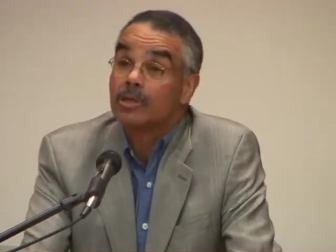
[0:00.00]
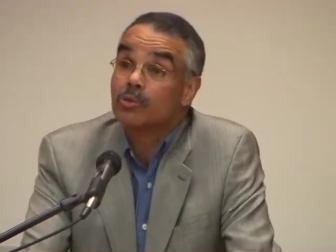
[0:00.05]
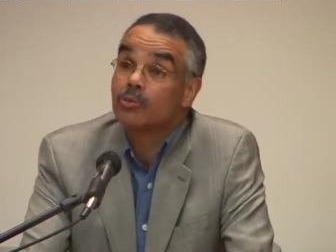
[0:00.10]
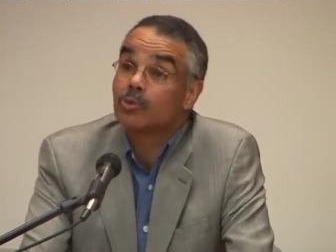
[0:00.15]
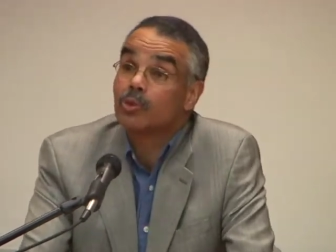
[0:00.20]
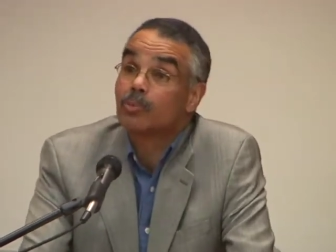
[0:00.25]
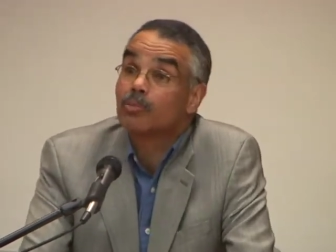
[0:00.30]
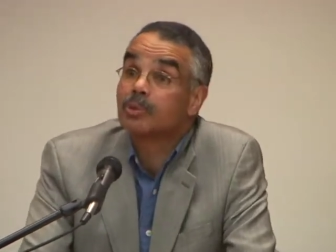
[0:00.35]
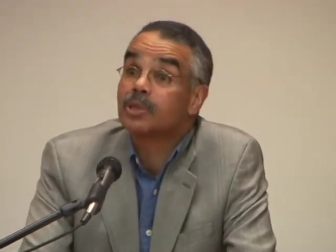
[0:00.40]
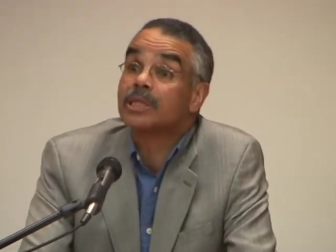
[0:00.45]

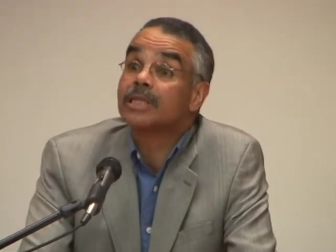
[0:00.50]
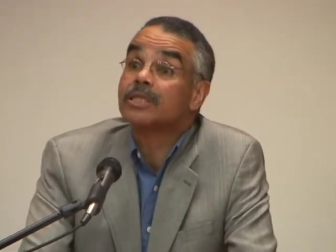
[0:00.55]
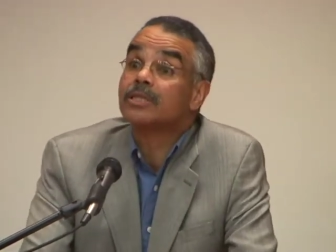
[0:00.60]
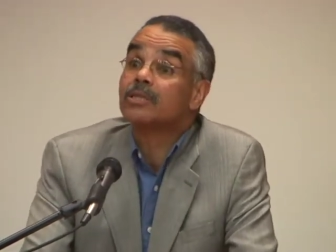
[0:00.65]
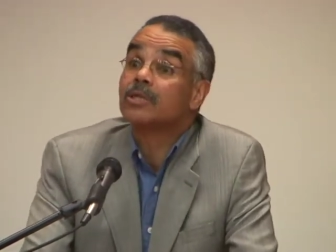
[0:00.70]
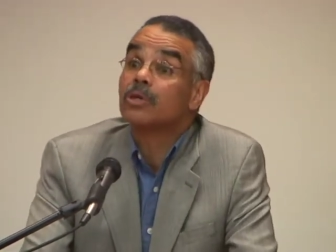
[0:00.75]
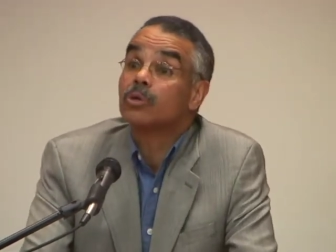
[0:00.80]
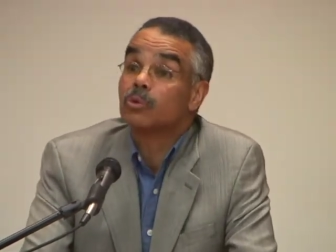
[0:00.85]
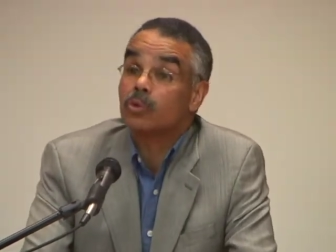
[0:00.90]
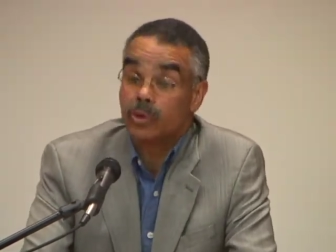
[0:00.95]
replete
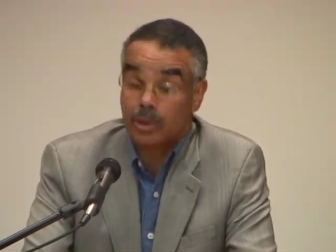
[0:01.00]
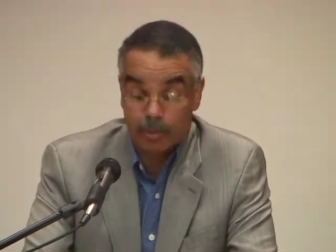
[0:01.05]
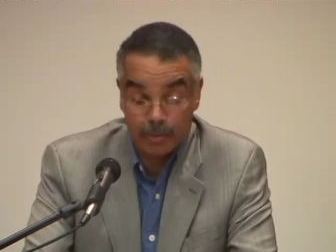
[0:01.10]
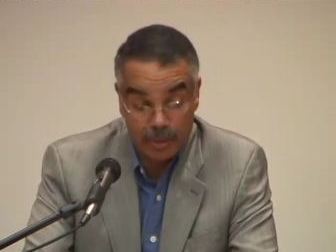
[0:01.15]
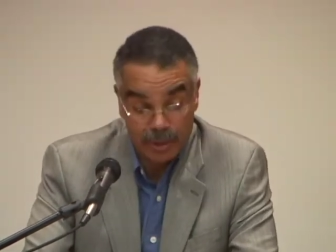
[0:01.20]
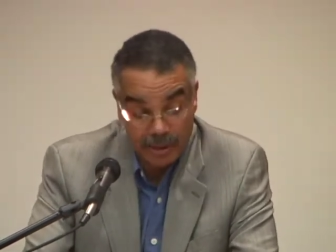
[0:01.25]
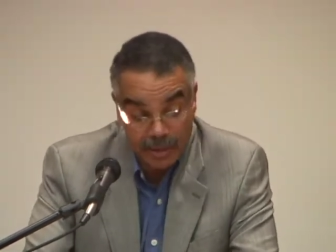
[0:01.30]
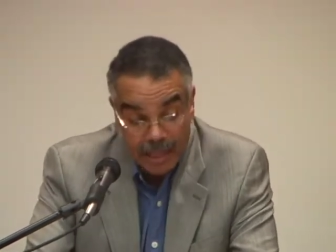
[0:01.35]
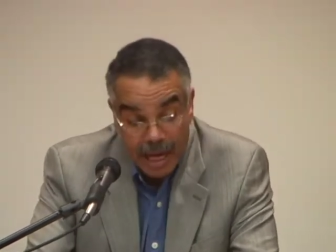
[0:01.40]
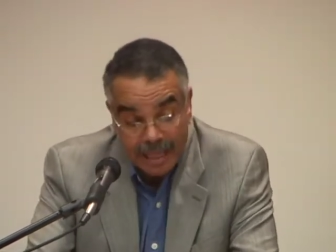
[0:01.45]
with a
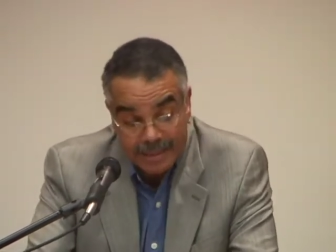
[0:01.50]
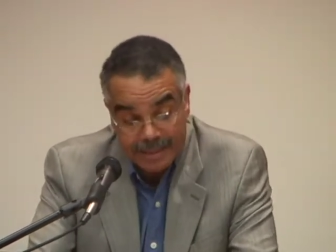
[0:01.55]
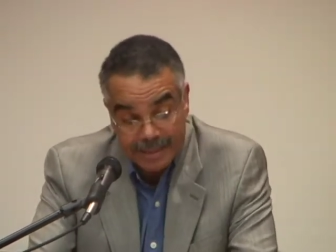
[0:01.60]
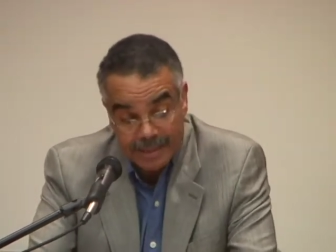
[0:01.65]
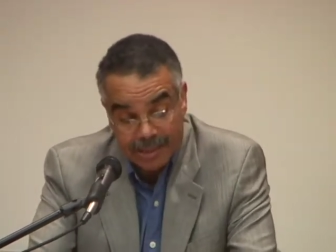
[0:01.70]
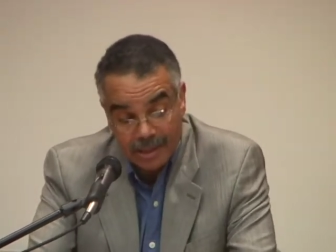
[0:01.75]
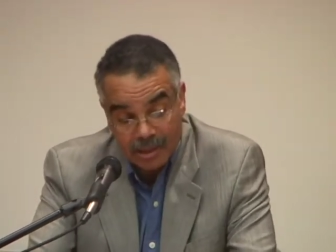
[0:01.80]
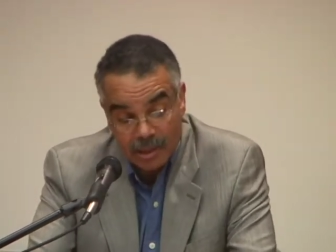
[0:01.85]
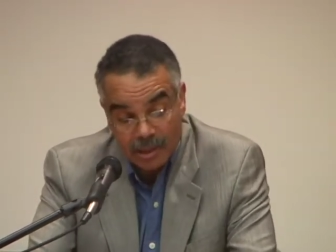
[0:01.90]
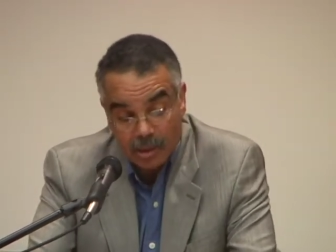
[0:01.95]
pinata,
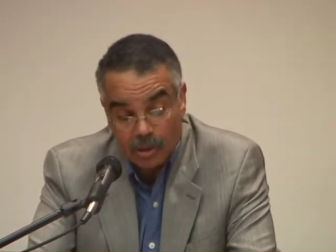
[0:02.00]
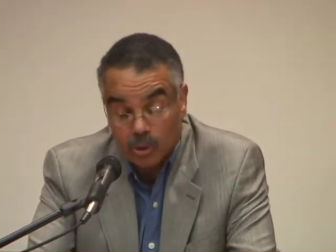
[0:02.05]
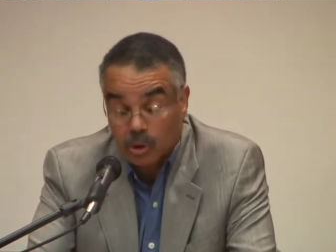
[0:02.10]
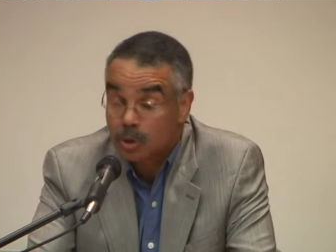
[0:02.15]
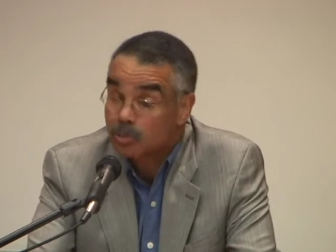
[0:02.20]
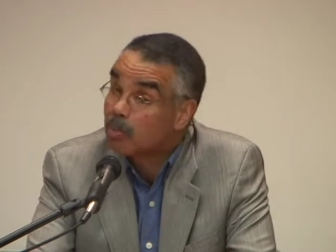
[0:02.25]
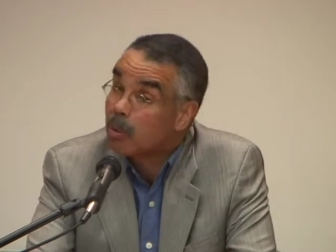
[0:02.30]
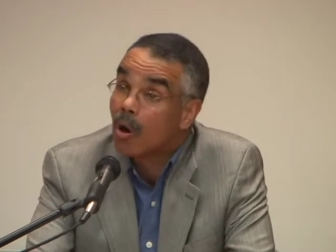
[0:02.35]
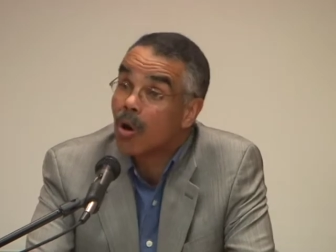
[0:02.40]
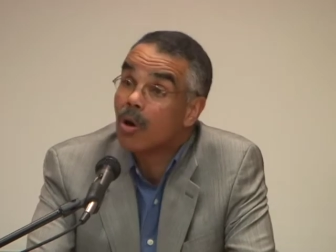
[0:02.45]

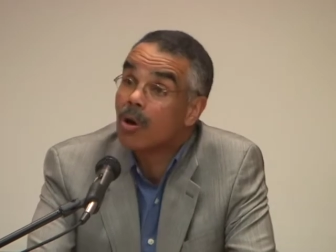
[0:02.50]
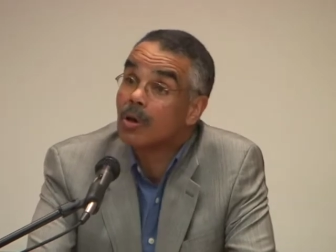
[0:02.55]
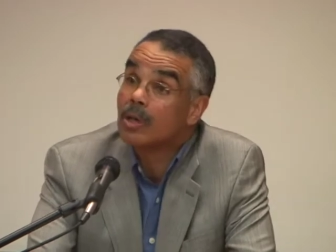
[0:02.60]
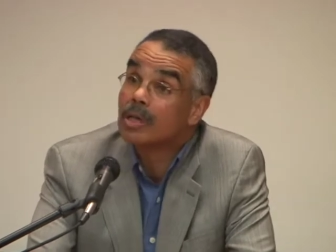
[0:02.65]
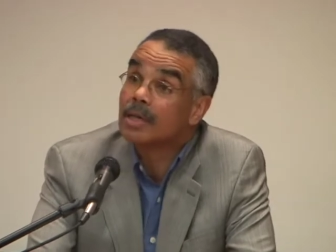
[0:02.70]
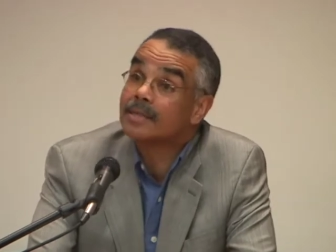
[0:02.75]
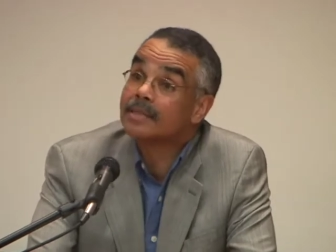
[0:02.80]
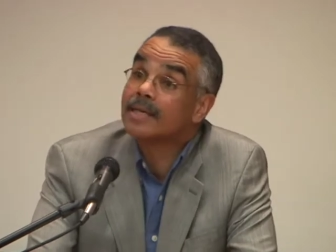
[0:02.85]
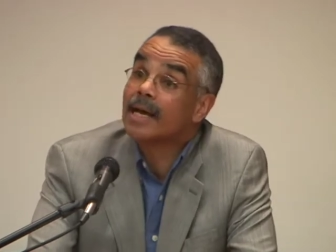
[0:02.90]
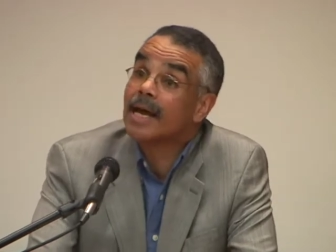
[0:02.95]
which Paul
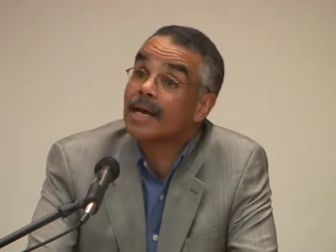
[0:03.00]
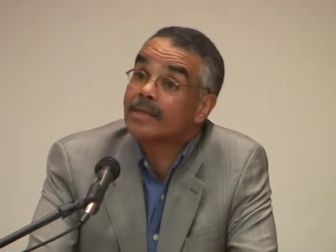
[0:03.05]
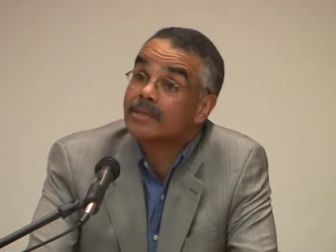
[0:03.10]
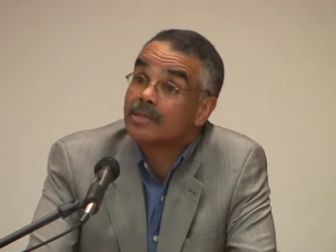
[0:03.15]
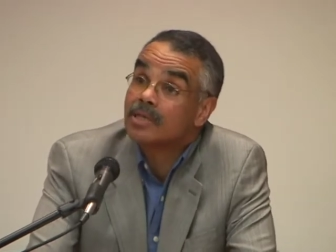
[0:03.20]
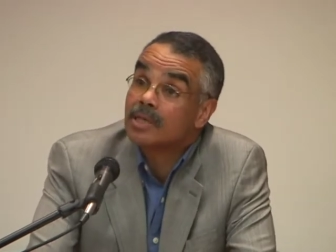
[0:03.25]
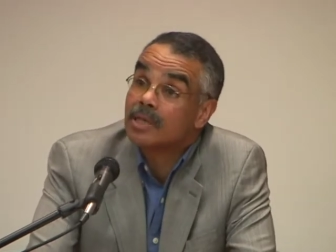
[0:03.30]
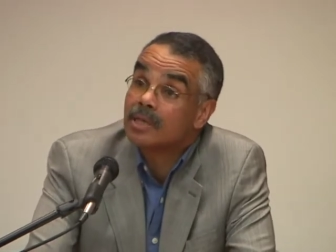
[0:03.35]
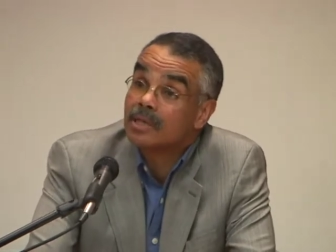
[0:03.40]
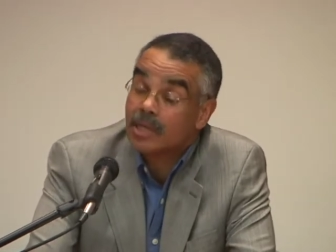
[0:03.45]
attacked
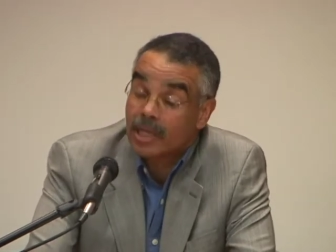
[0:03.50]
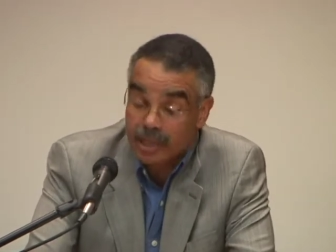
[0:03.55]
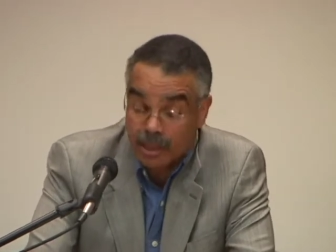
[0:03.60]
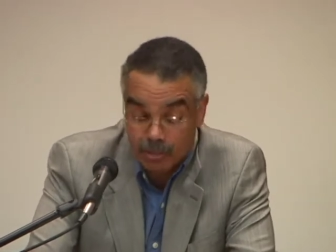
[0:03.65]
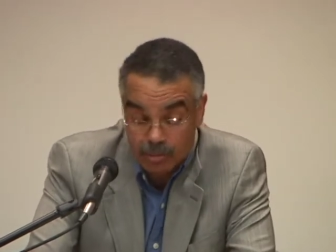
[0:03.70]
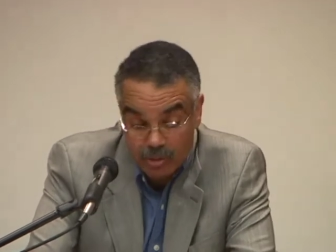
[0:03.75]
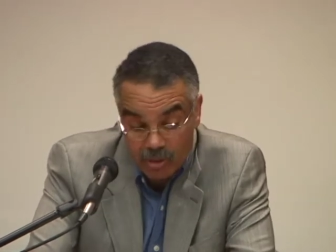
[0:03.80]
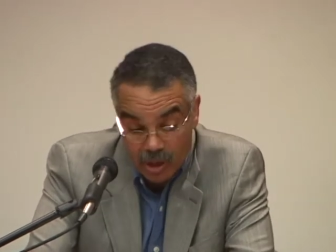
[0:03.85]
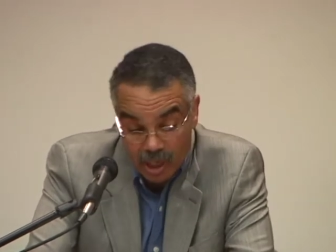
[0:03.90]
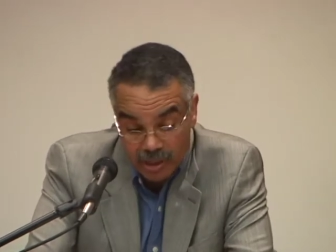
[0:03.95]
like a
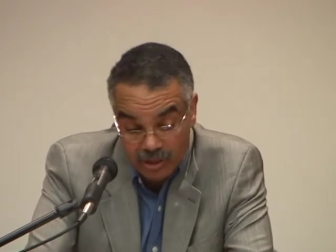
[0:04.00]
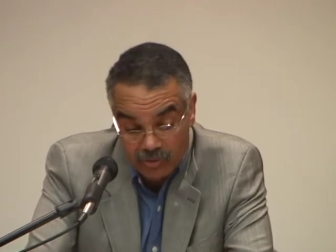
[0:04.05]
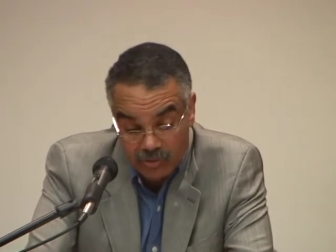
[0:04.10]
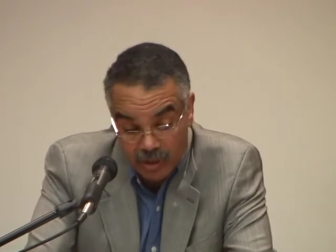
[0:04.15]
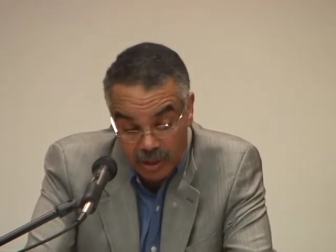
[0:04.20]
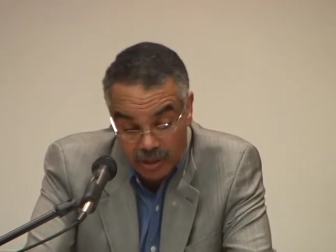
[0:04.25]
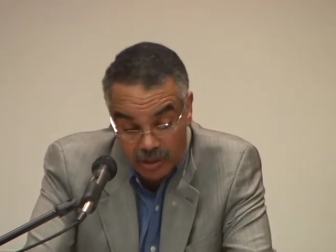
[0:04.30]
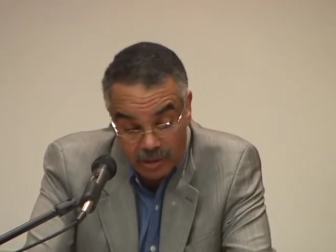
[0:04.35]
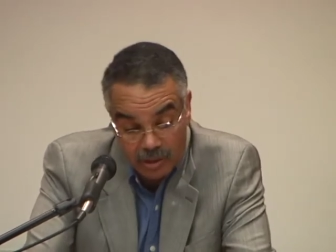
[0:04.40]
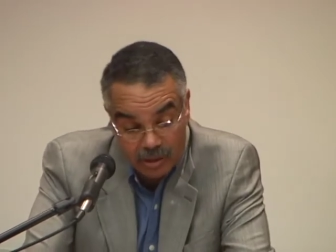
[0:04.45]

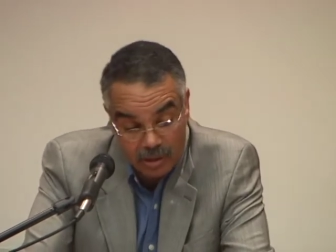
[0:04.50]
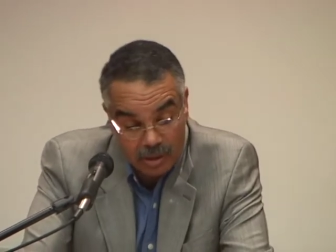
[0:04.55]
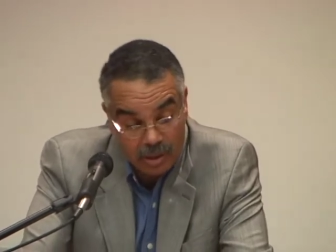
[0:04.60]
prizefighter.